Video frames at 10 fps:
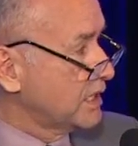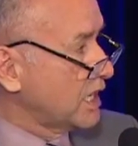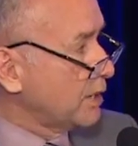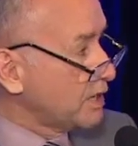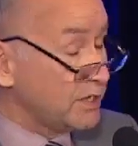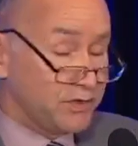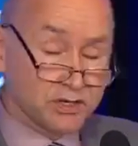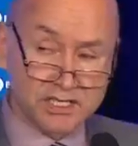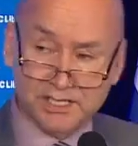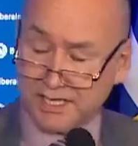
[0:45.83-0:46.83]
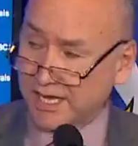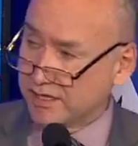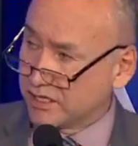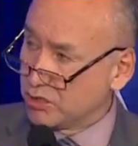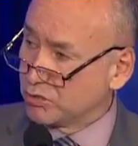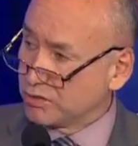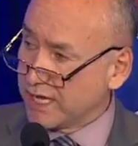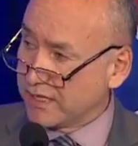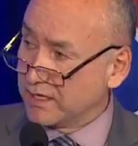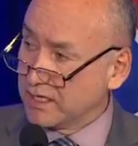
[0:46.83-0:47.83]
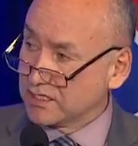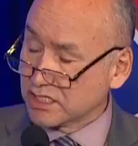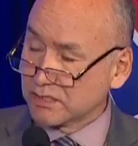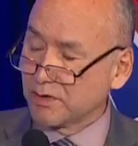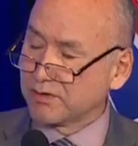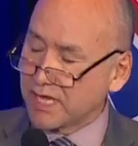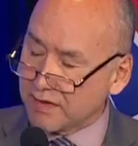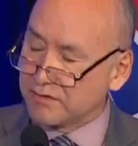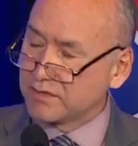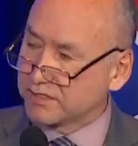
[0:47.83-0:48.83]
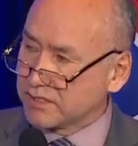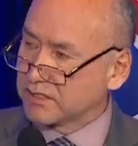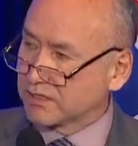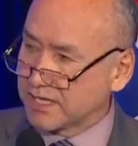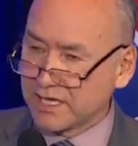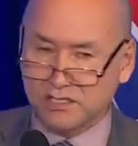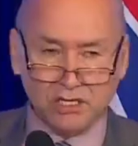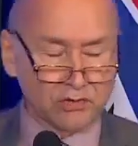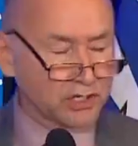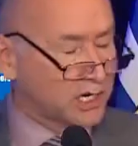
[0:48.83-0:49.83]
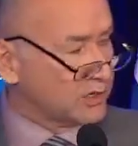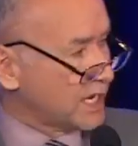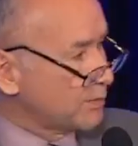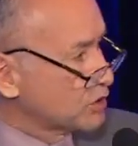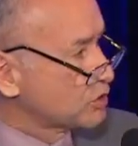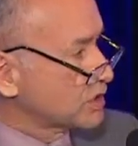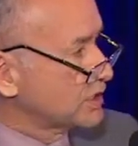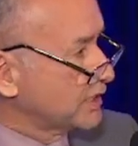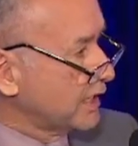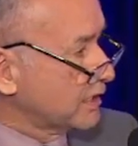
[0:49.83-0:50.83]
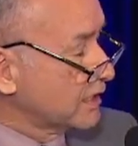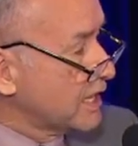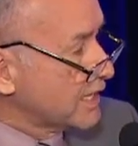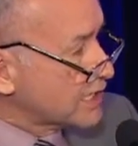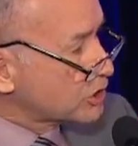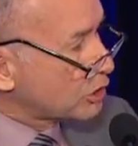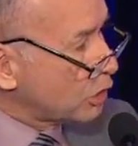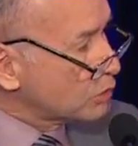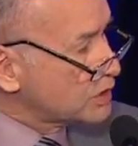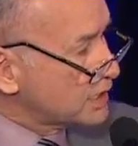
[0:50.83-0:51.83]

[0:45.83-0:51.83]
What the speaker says: How many of you can say that you read just about every single case law regarding Aboriginal rights and title that's closely